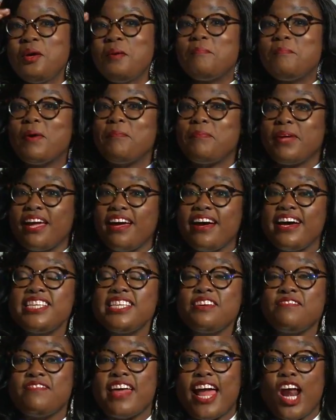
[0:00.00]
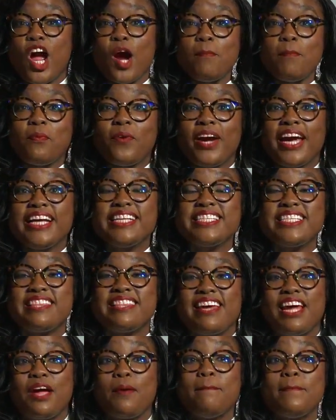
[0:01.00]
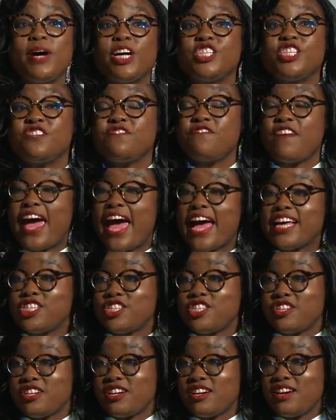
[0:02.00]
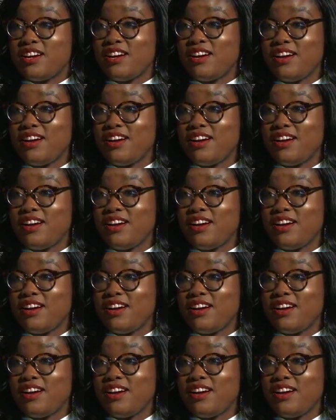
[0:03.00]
But because of that, our brains think much faster.